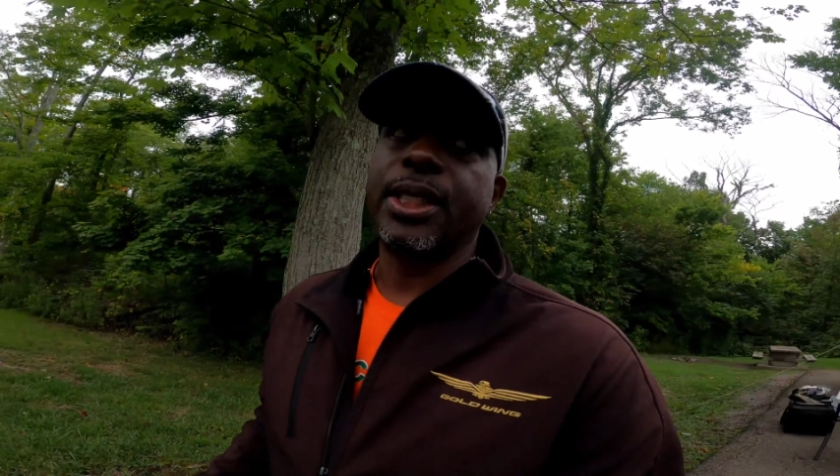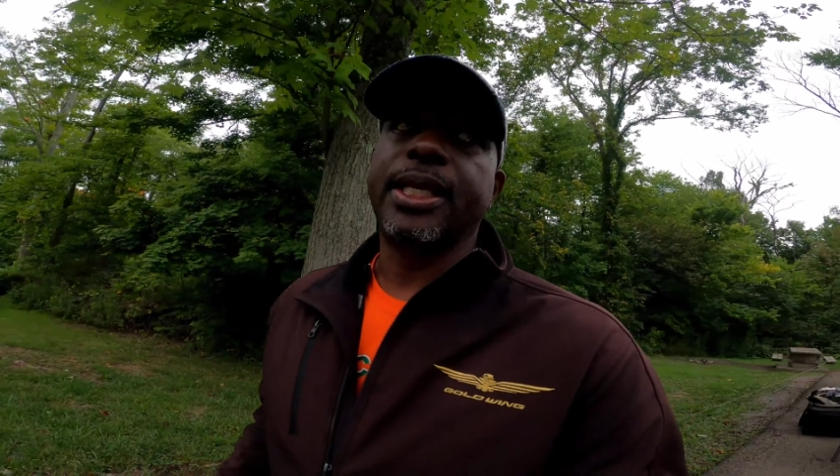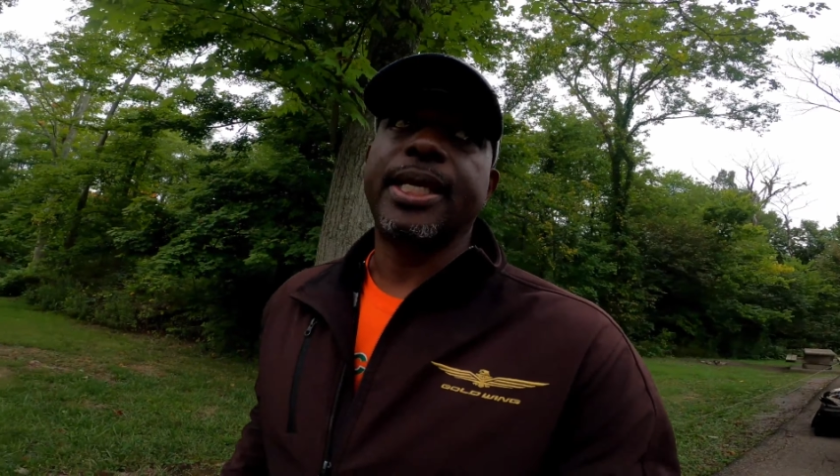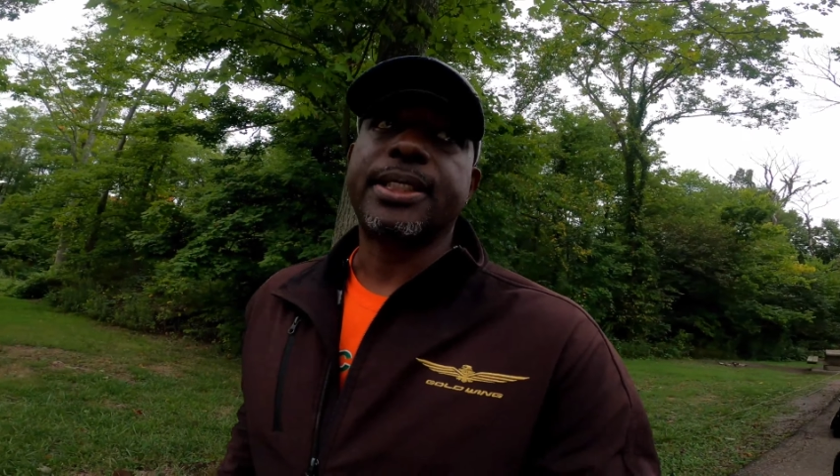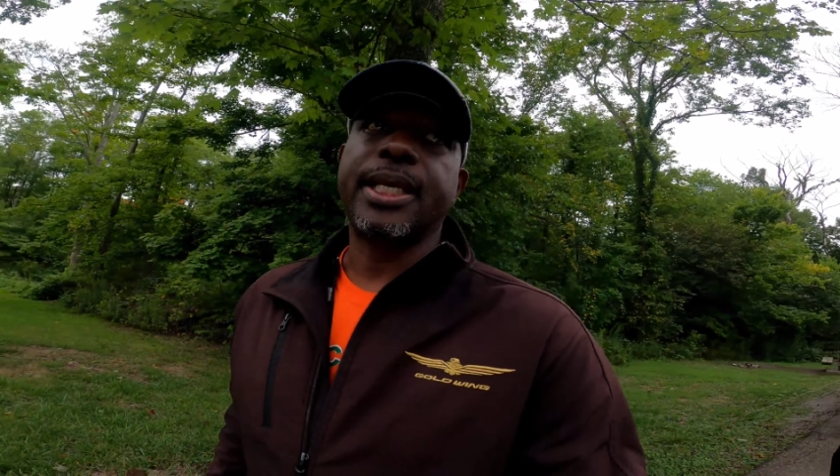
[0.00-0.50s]

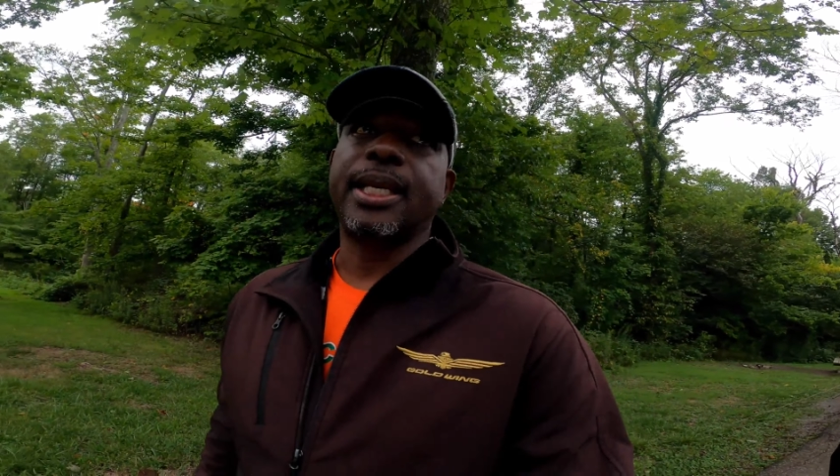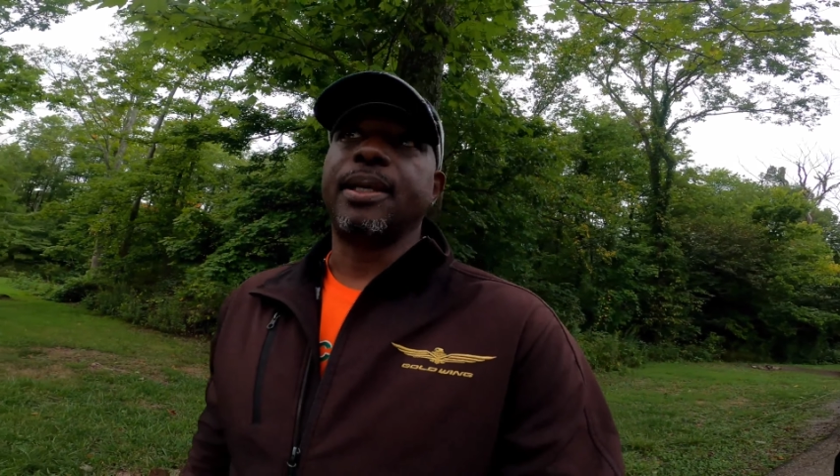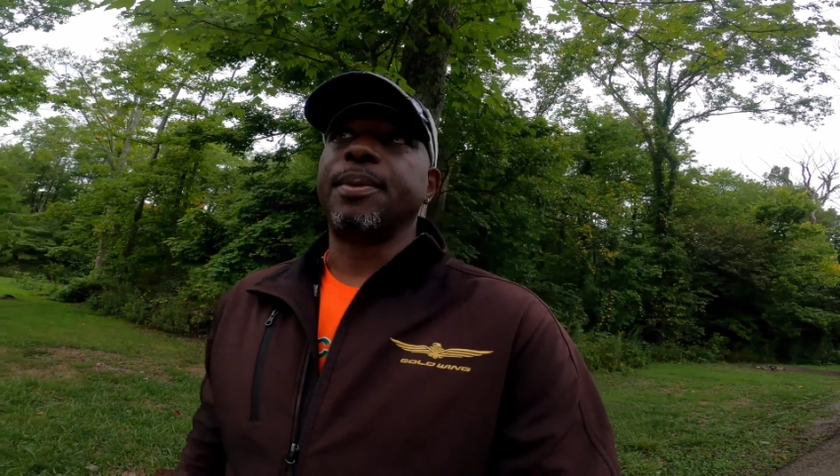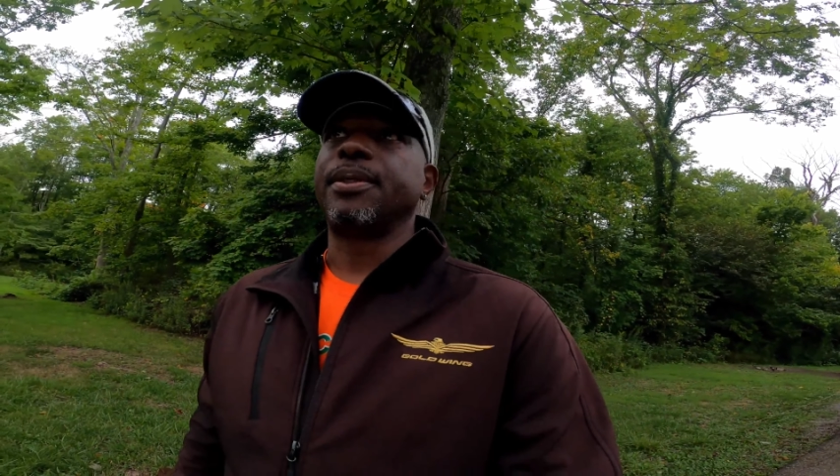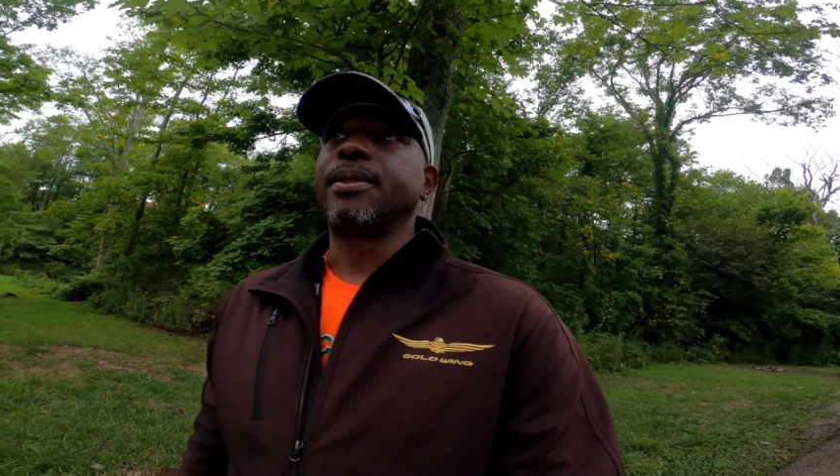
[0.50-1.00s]
day stay
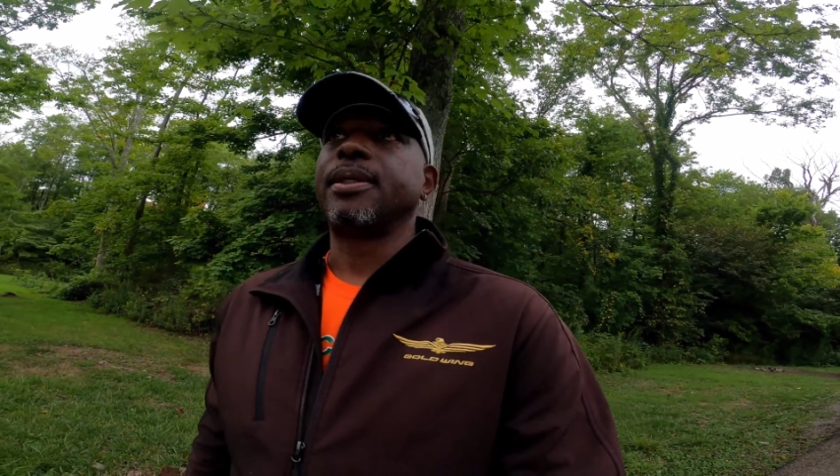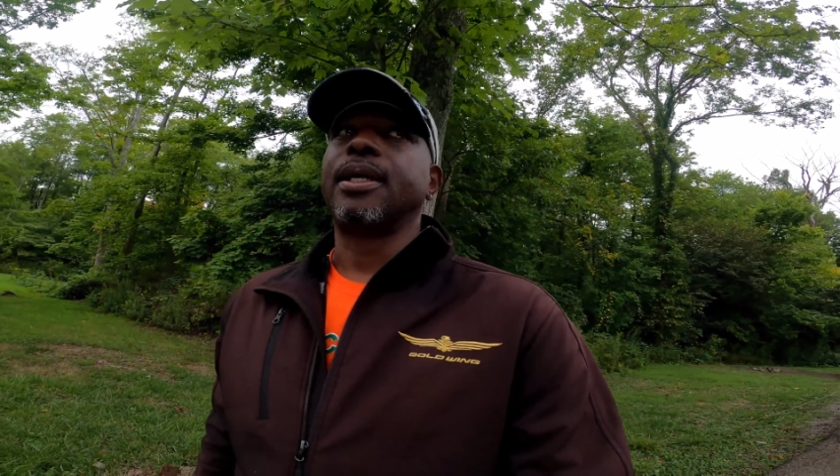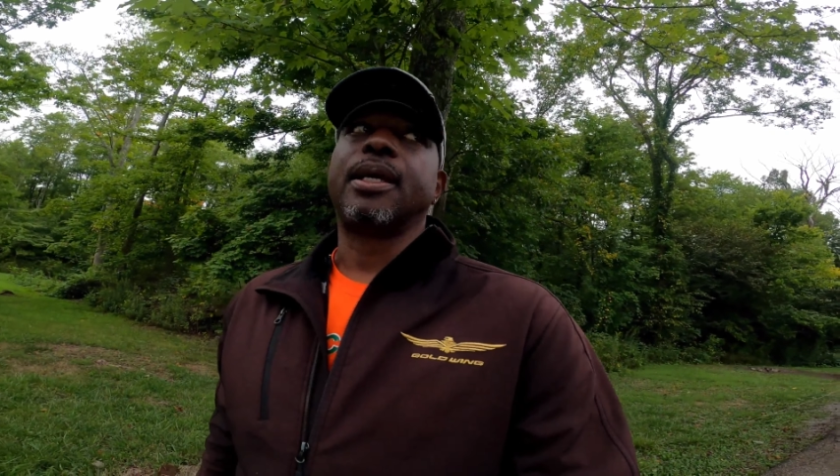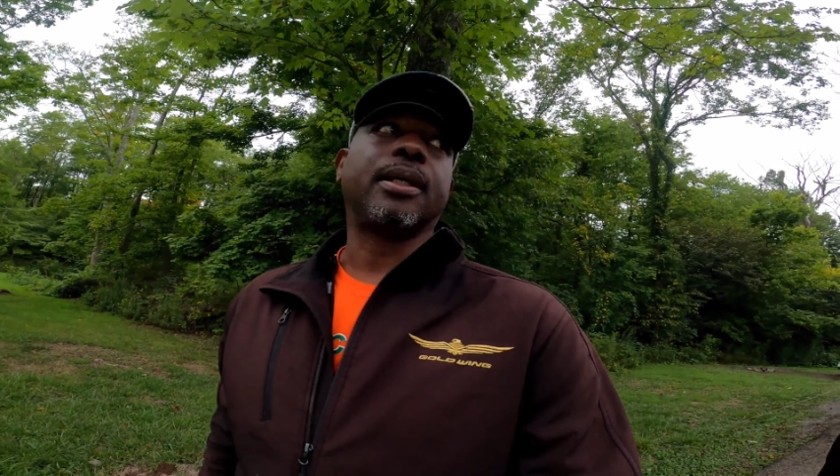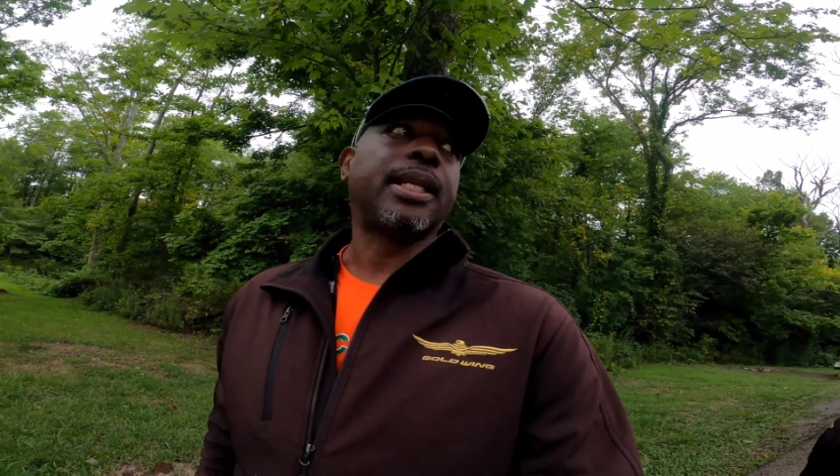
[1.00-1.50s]
limit,
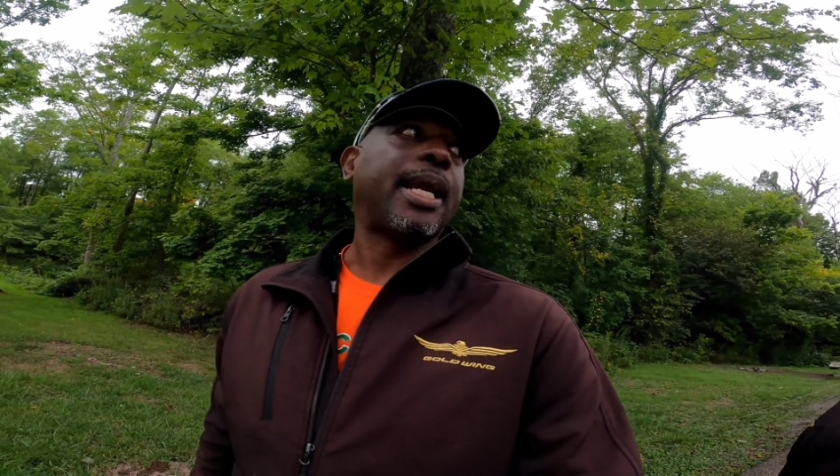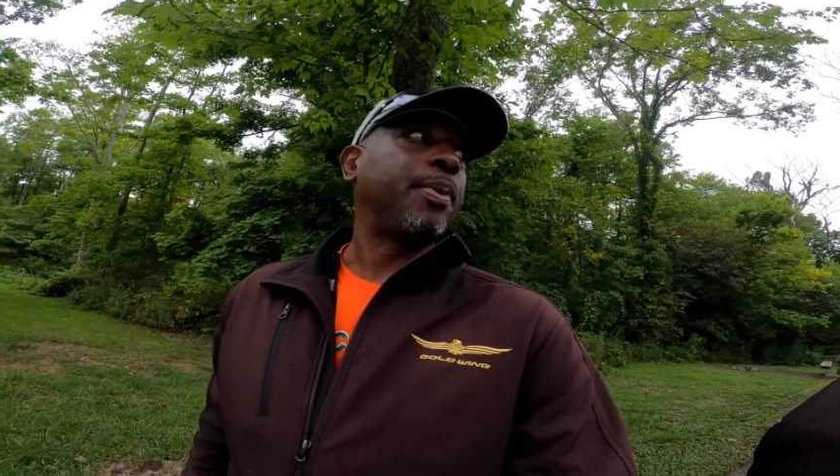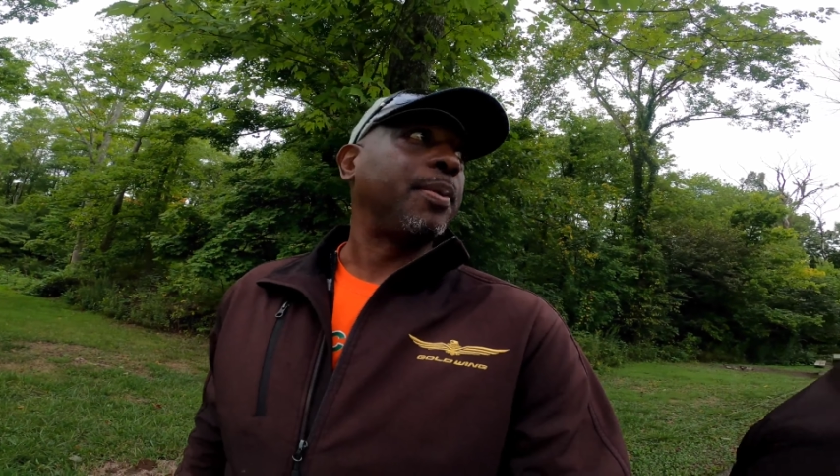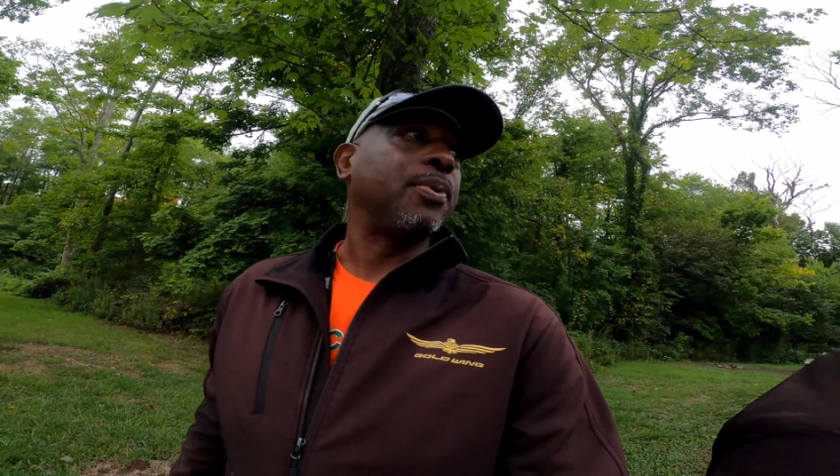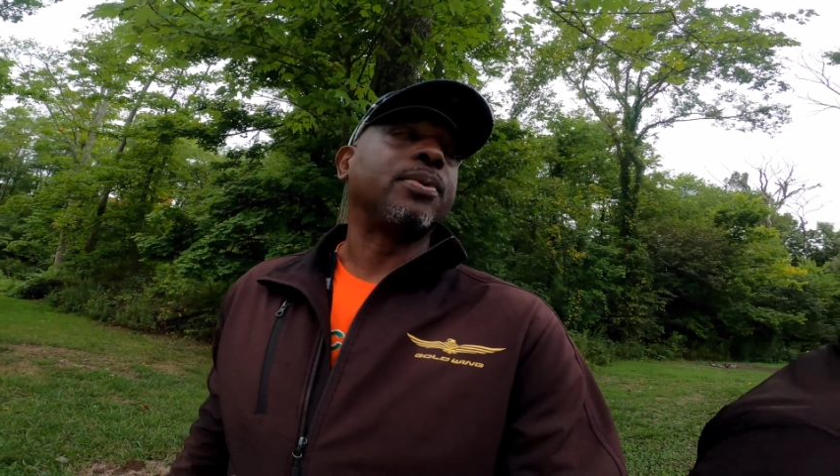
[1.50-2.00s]
it looked like
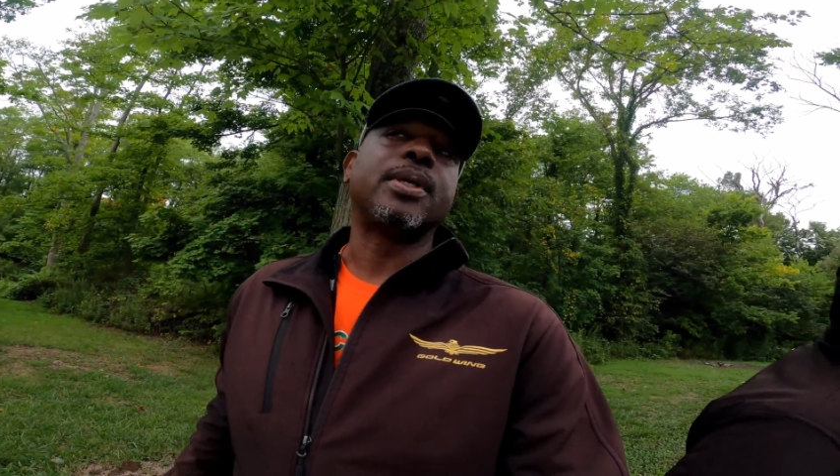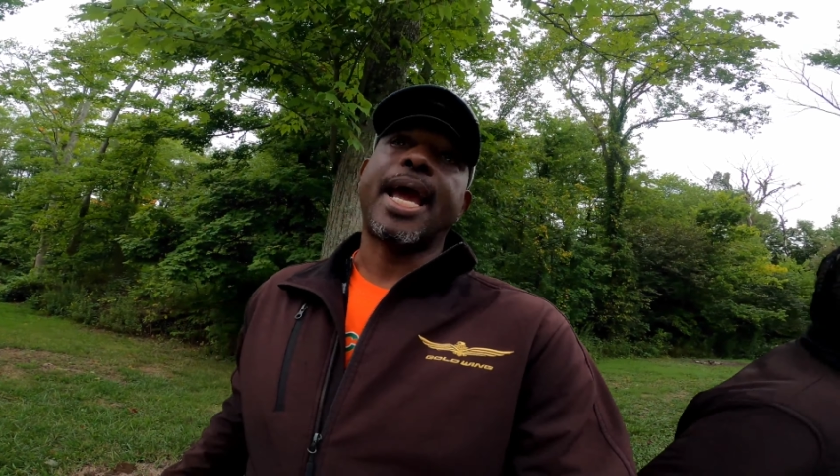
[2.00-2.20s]
people